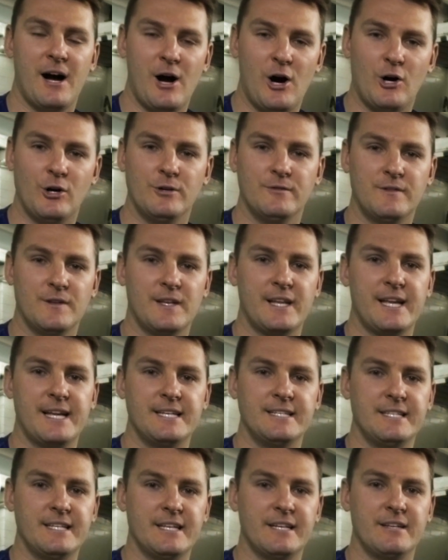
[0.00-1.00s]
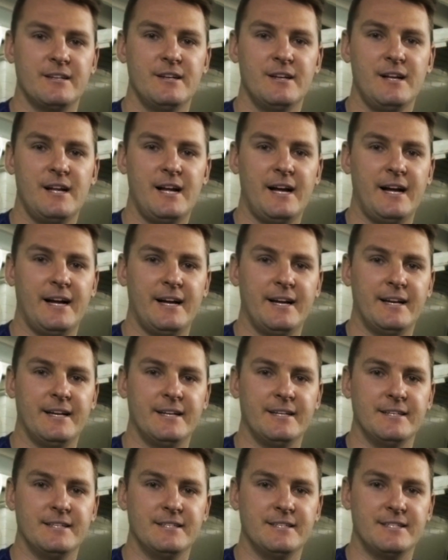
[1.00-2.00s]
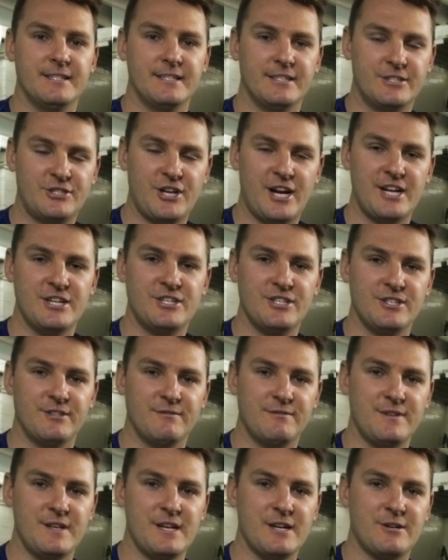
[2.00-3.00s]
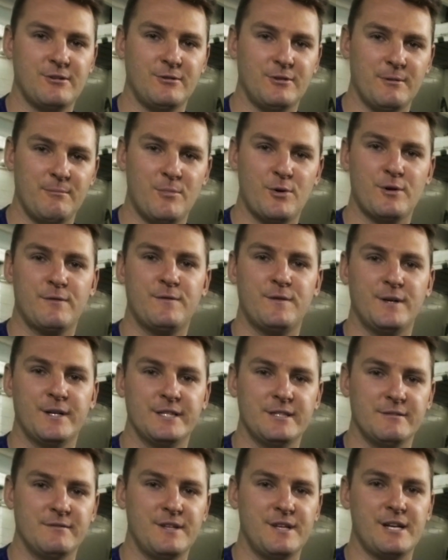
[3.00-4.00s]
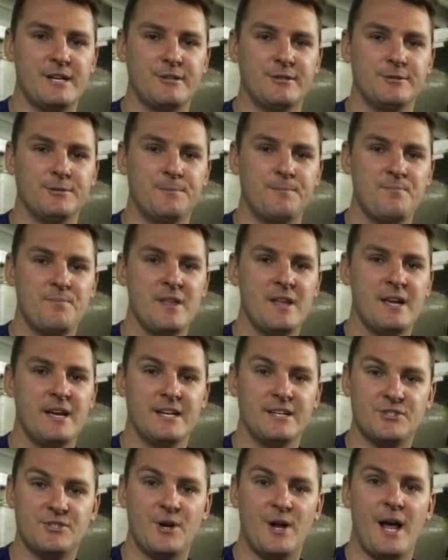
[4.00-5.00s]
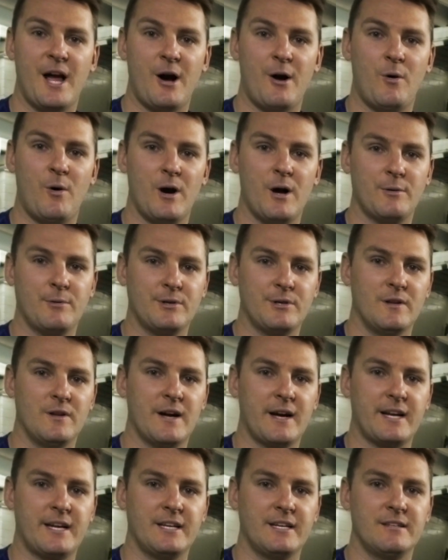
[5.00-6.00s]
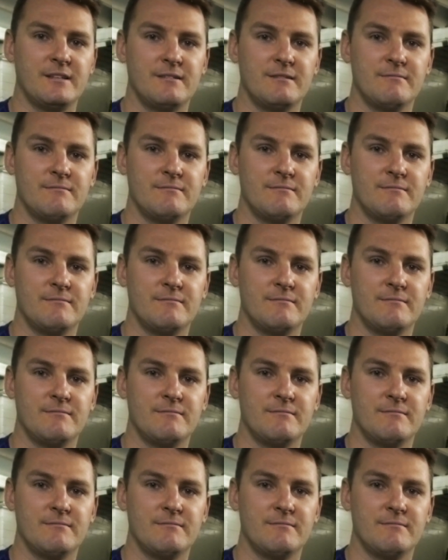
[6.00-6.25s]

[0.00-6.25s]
overlanding and changing the vehicle and modifying the vehicle as to how I would like it,